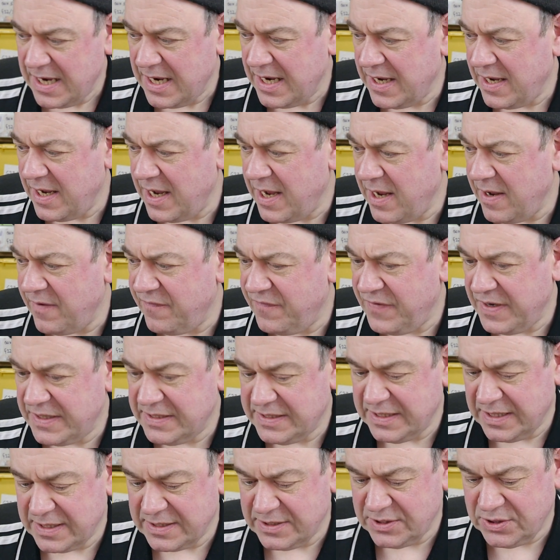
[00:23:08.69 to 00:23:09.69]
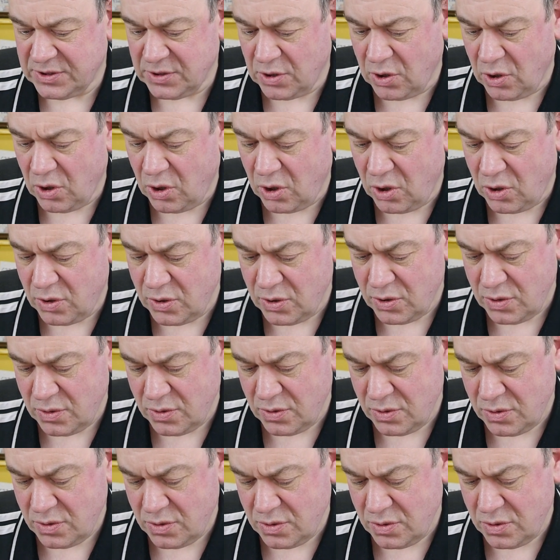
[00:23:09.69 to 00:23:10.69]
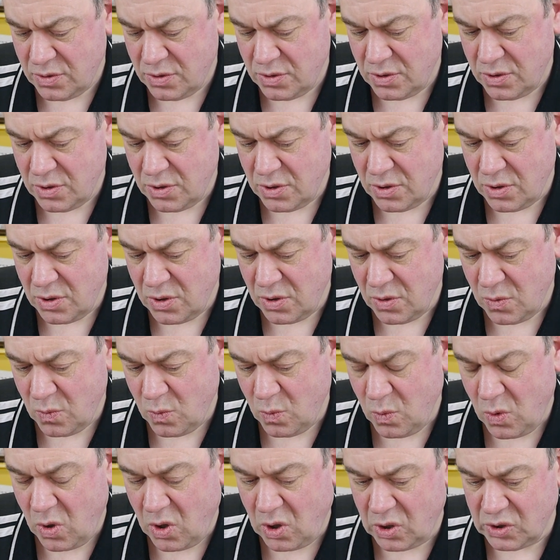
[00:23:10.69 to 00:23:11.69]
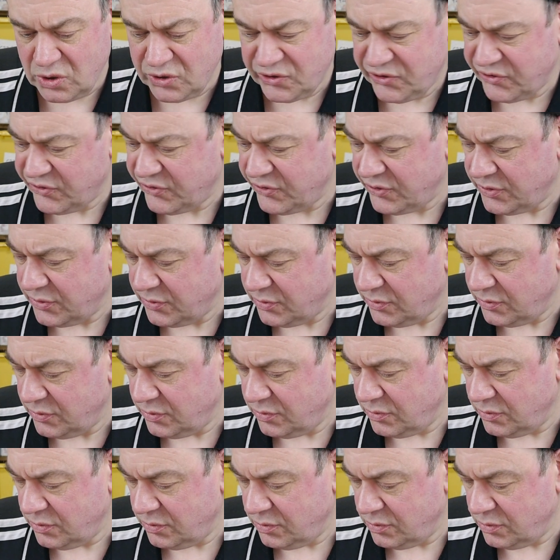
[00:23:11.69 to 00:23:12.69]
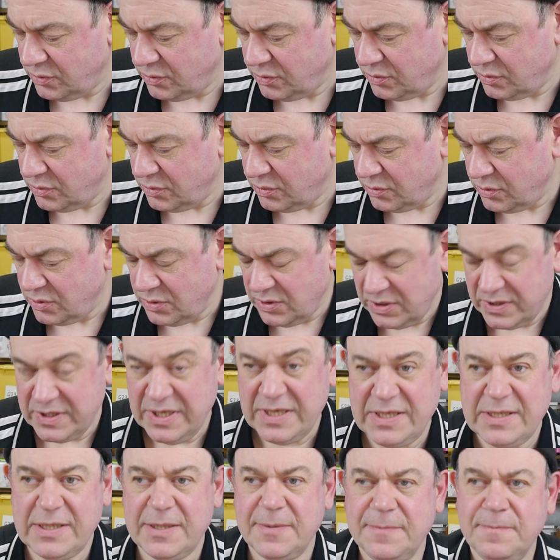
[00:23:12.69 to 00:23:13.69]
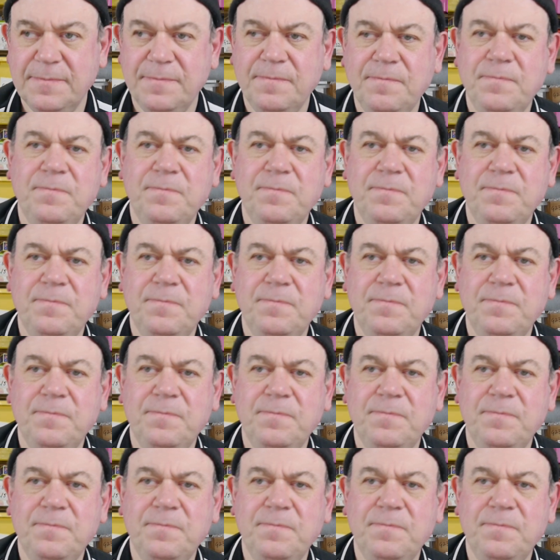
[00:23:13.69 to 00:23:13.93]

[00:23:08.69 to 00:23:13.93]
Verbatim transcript: Uh, first thing I saw was this